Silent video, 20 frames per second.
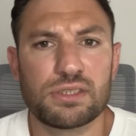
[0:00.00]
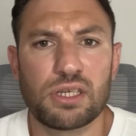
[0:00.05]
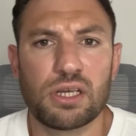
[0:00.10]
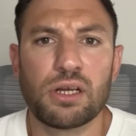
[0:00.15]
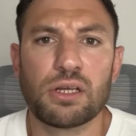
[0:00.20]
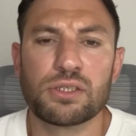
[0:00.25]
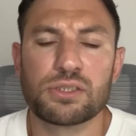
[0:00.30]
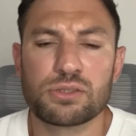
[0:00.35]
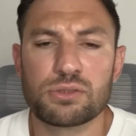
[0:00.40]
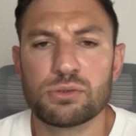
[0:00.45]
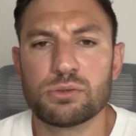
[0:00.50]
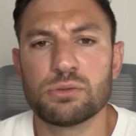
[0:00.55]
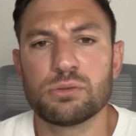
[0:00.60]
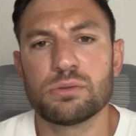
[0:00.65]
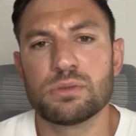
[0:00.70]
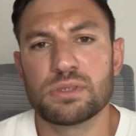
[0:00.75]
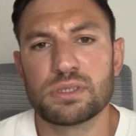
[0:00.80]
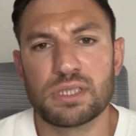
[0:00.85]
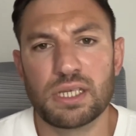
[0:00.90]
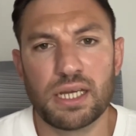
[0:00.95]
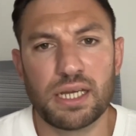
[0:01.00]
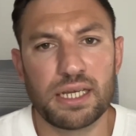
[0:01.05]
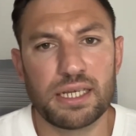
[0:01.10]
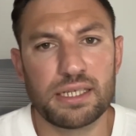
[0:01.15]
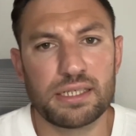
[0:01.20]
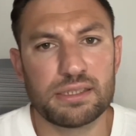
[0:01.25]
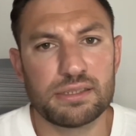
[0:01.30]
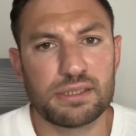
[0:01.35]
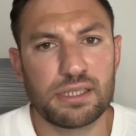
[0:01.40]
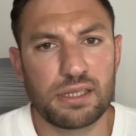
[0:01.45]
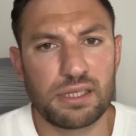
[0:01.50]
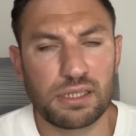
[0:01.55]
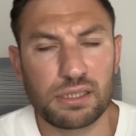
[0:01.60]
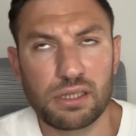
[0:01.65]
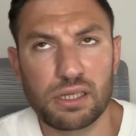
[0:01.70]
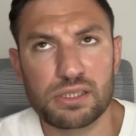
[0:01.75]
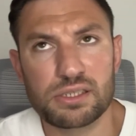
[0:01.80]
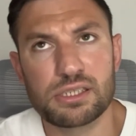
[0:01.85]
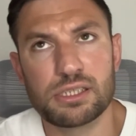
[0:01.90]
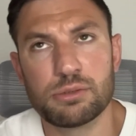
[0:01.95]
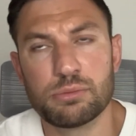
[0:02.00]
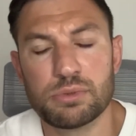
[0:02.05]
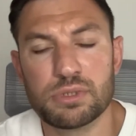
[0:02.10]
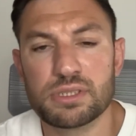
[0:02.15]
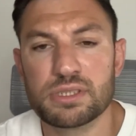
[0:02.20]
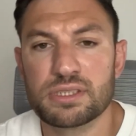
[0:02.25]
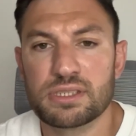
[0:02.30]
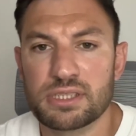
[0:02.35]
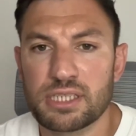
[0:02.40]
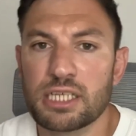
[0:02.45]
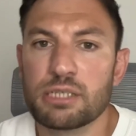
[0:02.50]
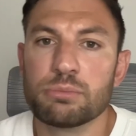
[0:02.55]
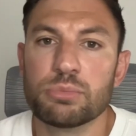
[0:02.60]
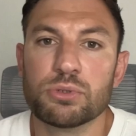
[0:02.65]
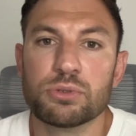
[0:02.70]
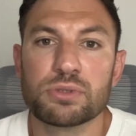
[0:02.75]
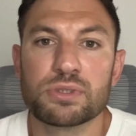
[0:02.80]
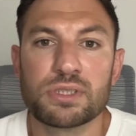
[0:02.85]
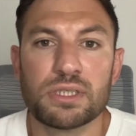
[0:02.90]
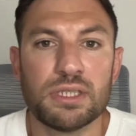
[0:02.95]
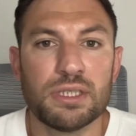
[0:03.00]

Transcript: articles, and I think lastly was tables.